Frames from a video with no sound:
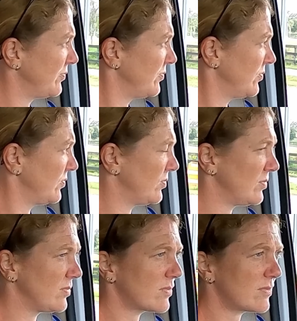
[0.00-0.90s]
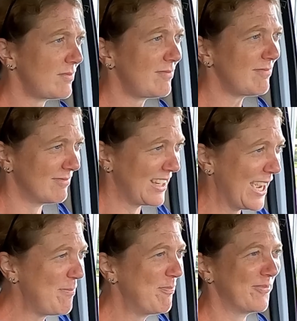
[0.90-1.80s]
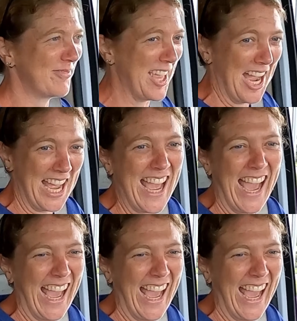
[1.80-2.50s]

way too slow. Yep. You need to get